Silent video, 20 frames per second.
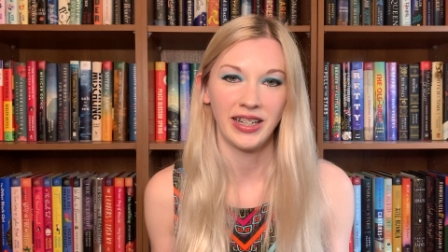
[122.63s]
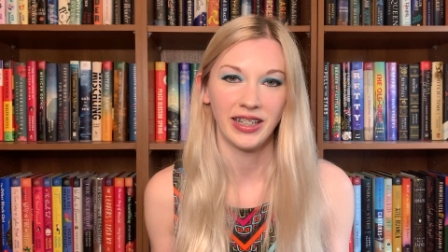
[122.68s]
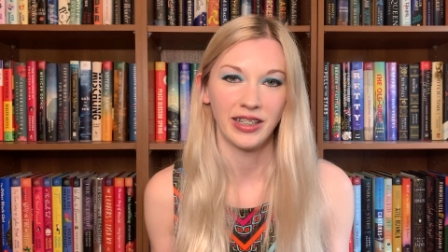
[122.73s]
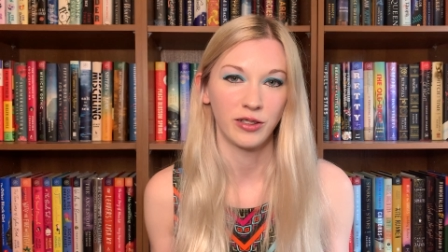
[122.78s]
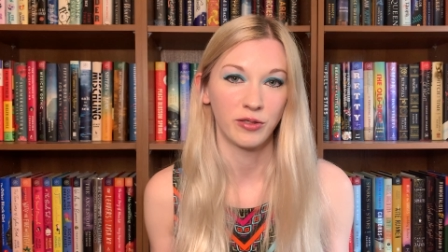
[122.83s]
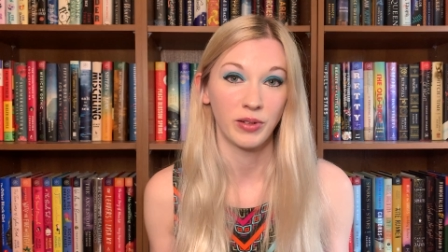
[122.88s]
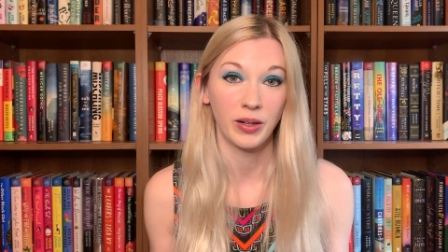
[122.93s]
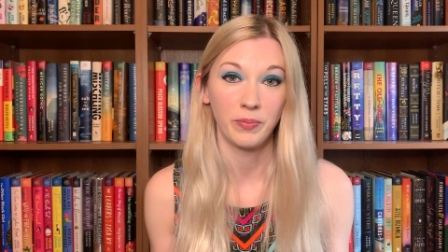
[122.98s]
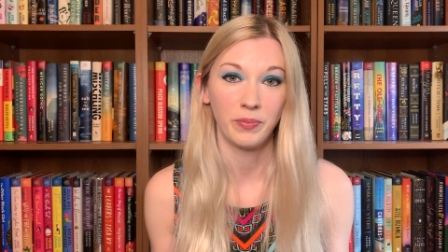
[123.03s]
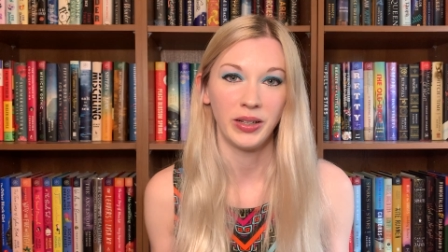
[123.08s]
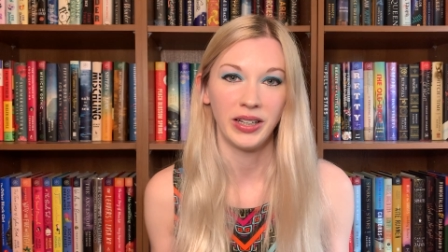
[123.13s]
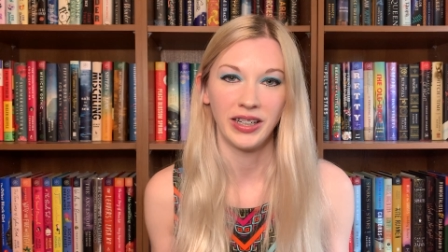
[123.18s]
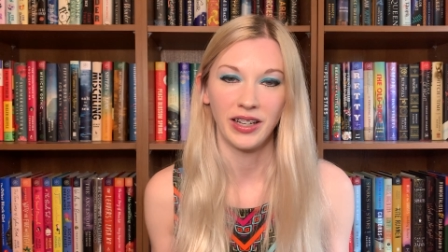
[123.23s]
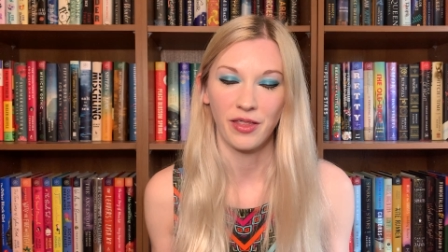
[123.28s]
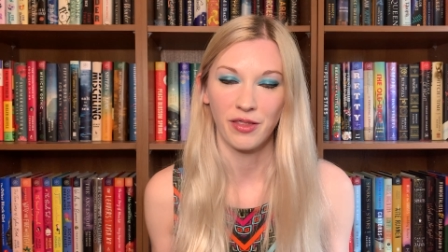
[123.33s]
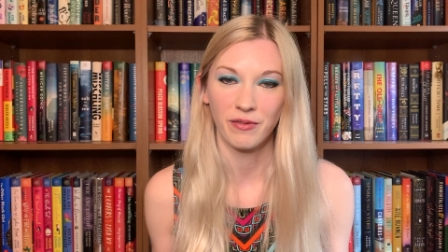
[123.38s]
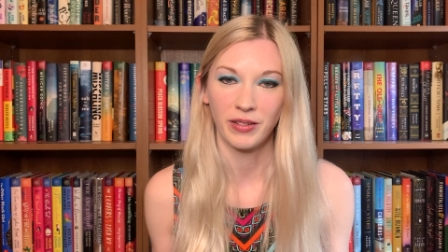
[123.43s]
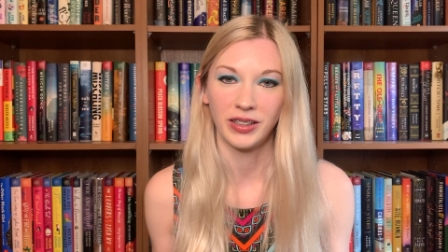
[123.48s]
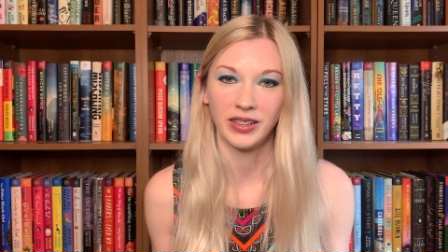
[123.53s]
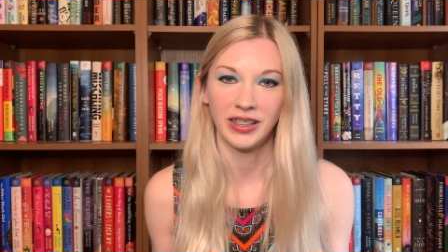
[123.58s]
and gripping
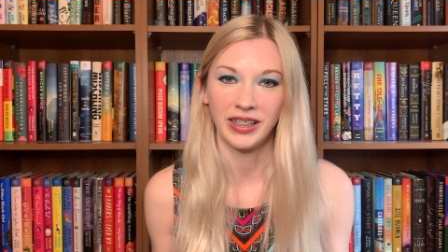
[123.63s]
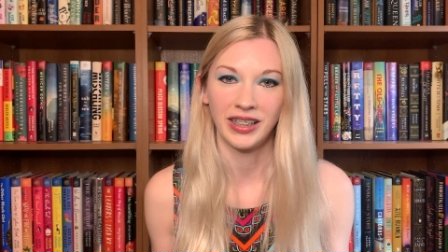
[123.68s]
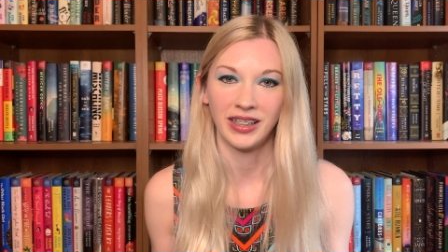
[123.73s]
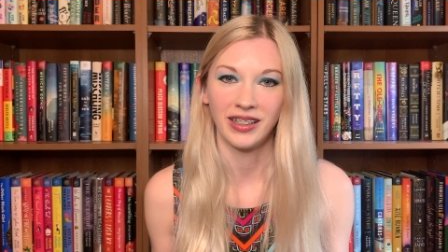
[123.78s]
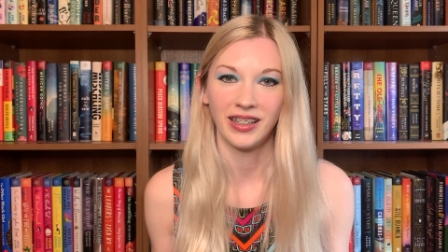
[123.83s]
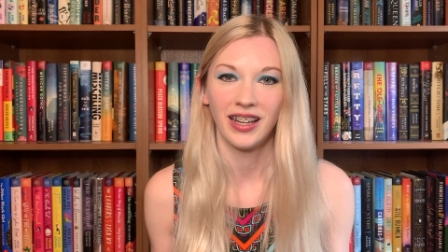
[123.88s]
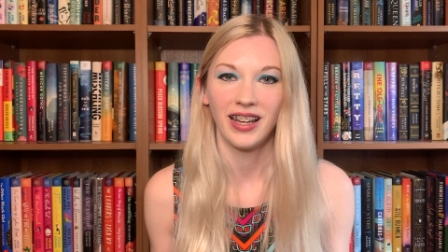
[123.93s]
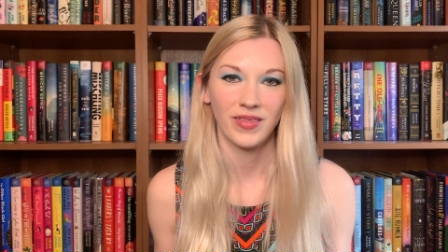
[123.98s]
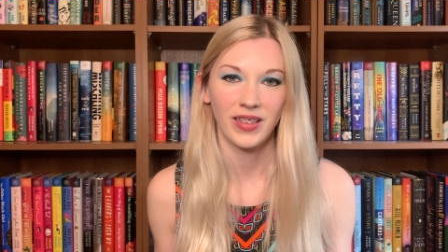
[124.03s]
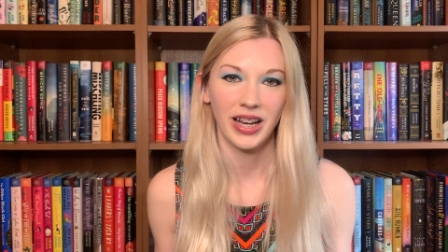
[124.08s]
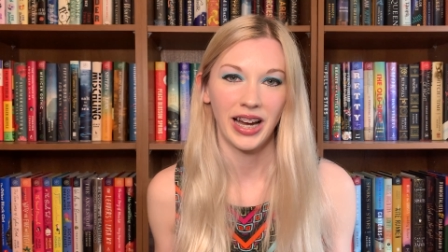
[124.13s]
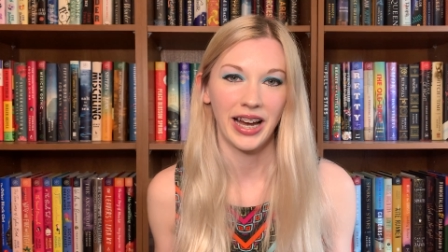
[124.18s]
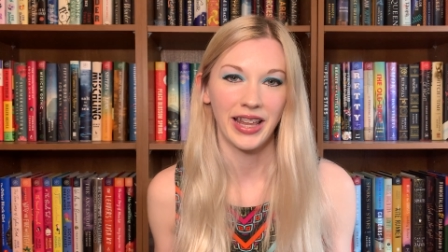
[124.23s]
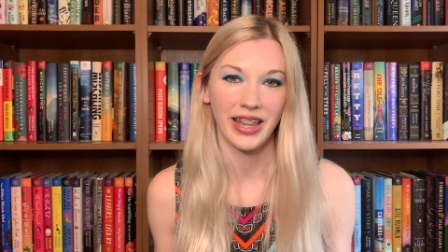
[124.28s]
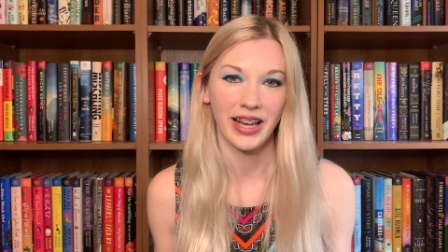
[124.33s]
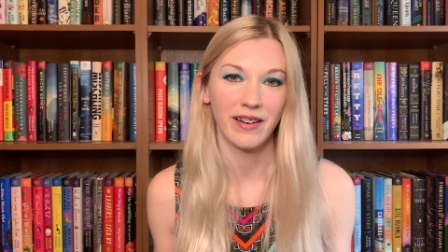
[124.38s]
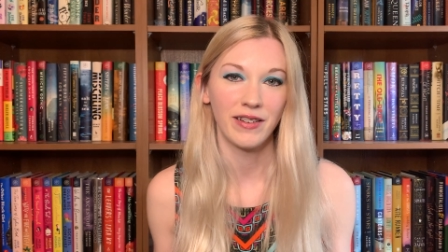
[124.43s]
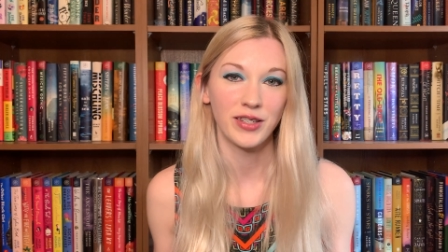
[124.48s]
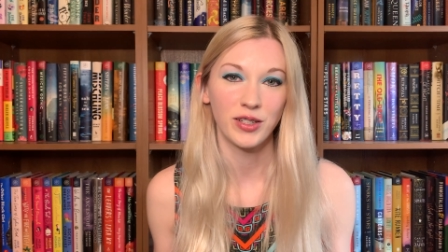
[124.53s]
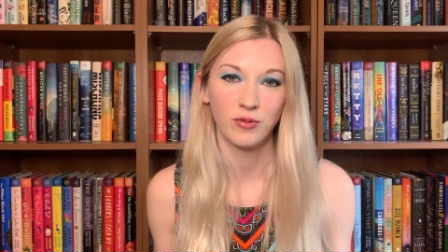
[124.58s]
and thrilling. I
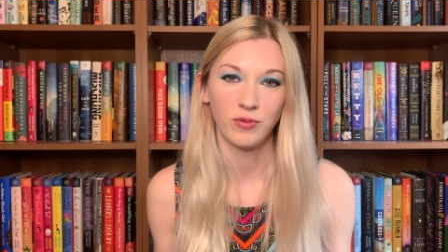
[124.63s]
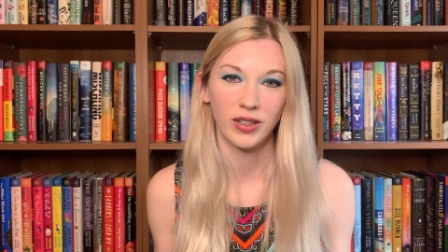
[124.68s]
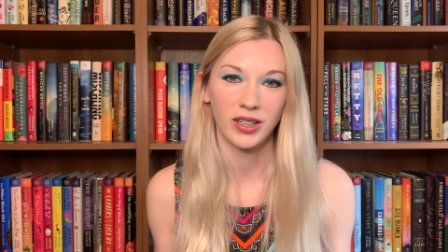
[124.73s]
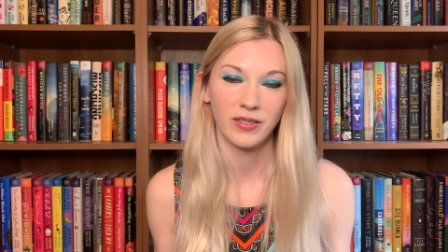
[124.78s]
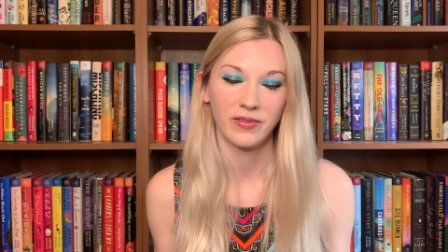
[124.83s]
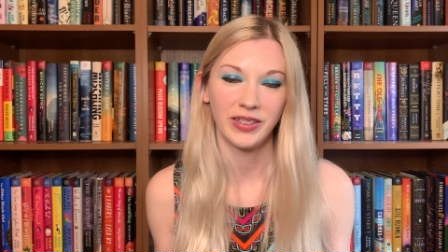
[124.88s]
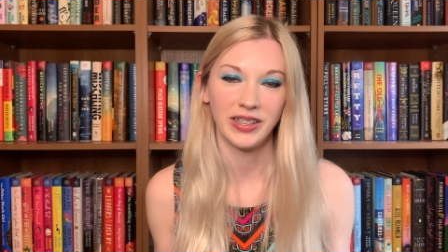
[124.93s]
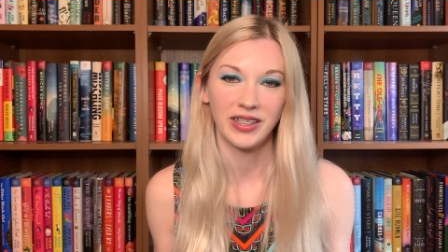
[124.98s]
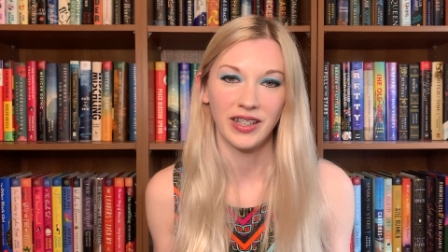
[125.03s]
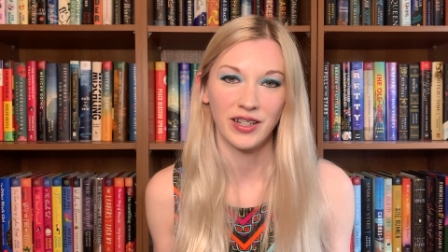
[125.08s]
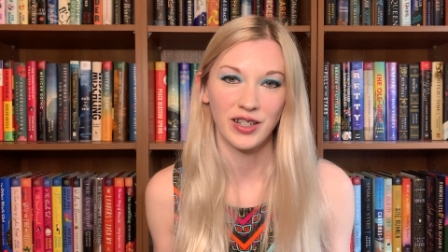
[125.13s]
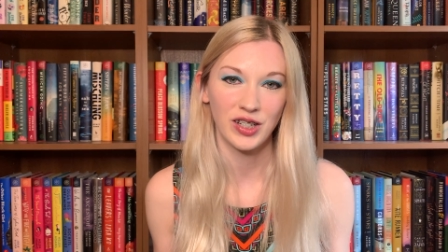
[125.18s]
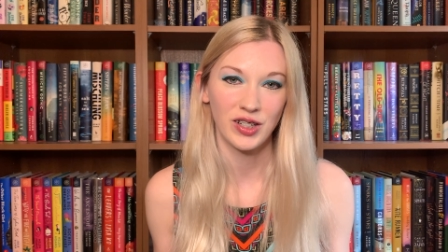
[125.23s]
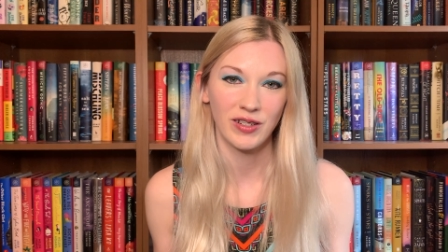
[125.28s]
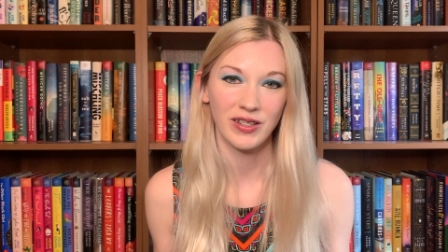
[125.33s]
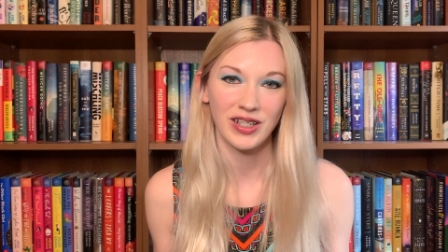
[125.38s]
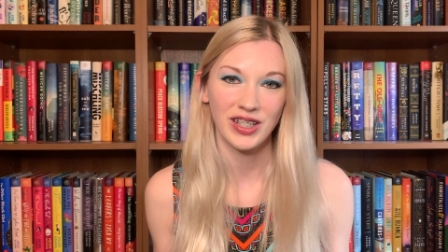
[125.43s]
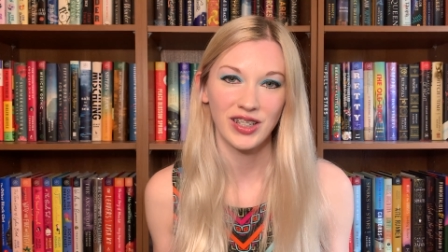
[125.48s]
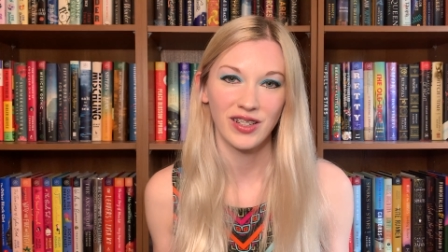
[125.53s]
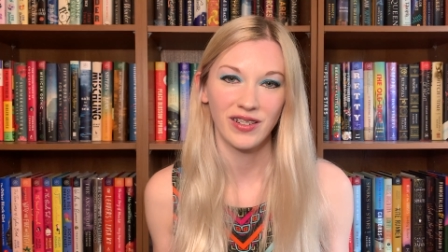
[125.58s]
thought it was a wonderfully done
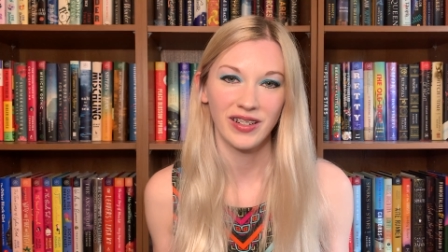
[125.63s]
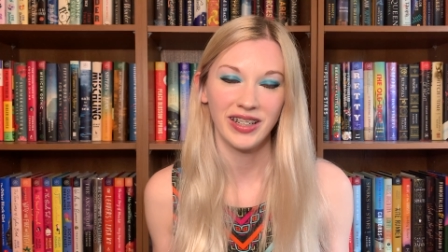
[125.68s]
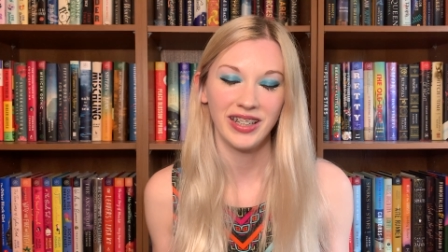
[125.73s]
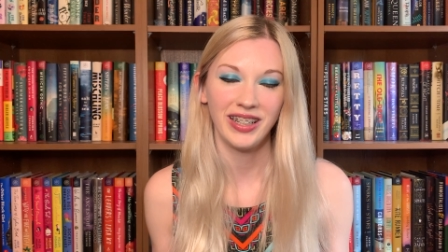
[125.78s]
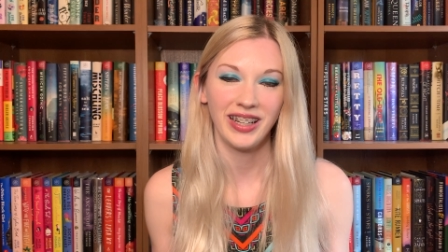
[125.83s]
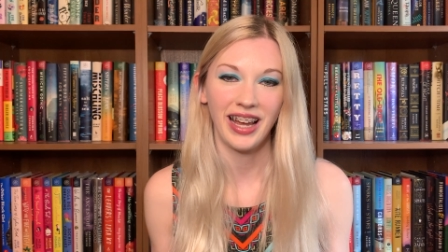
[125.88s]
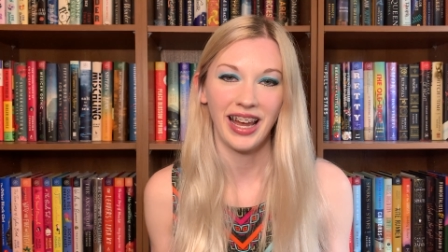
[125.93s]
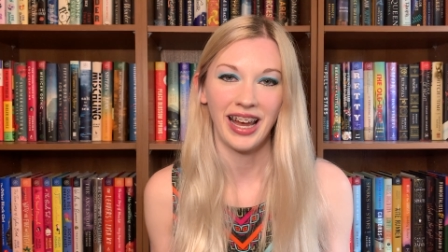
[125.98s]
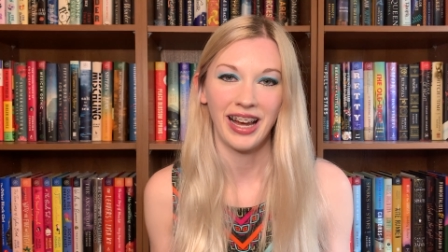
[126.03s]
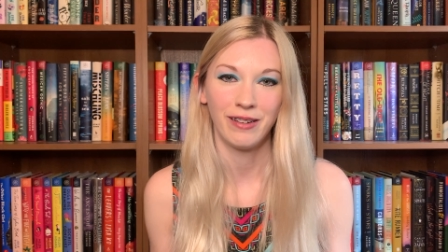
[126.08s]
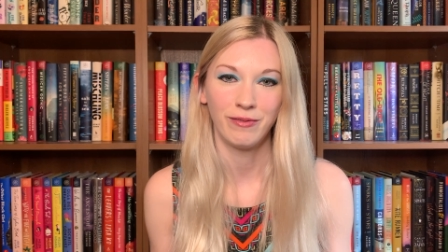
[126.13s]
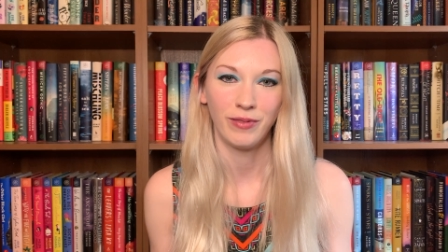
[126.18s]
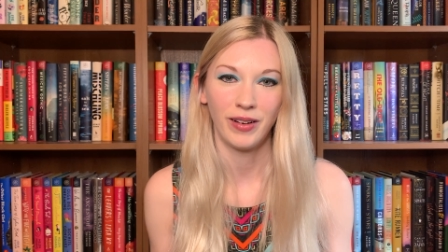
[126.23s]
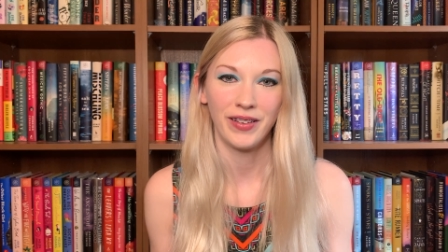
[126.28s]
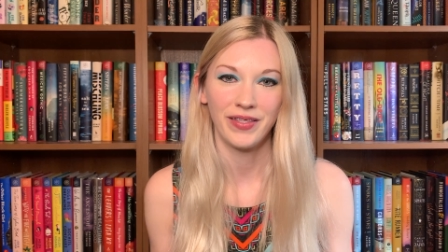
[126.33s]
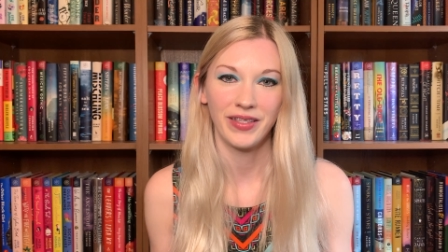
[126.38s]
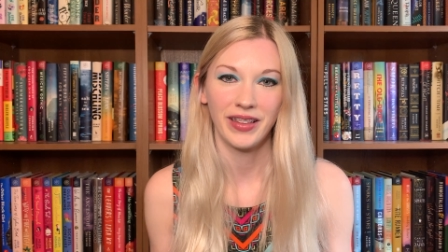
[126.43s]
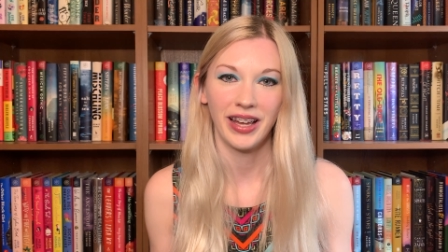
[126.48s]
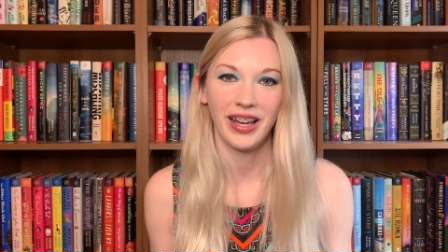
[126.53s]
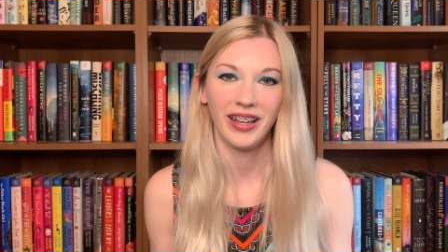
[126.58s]
short story and
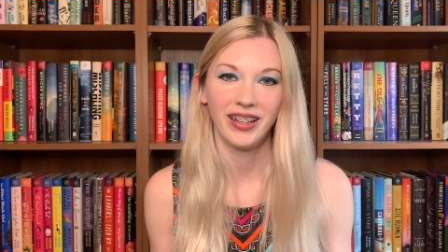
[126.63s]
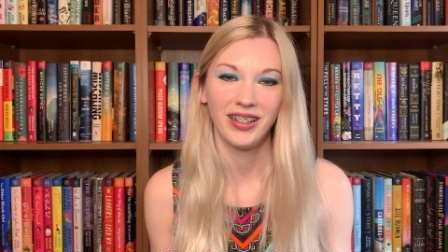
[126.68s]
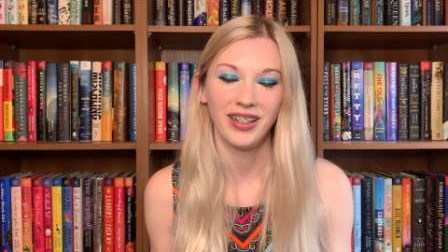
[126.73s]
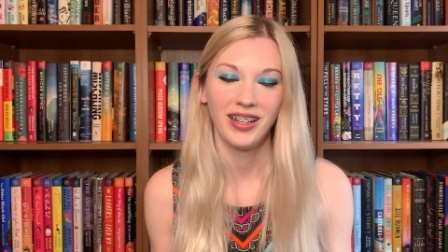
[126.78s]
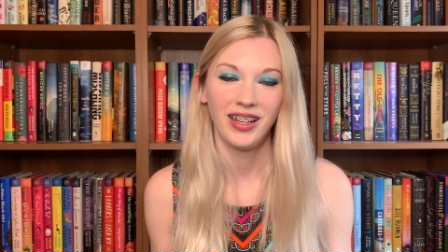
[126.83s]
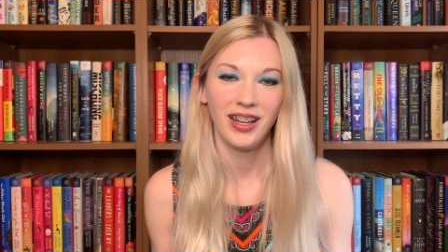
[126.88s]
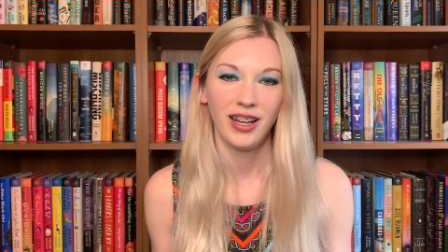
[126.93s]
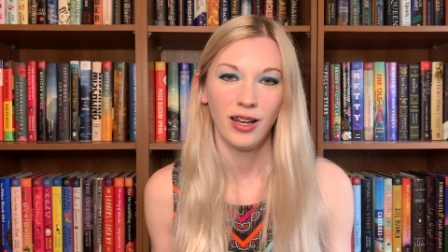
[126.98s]
one that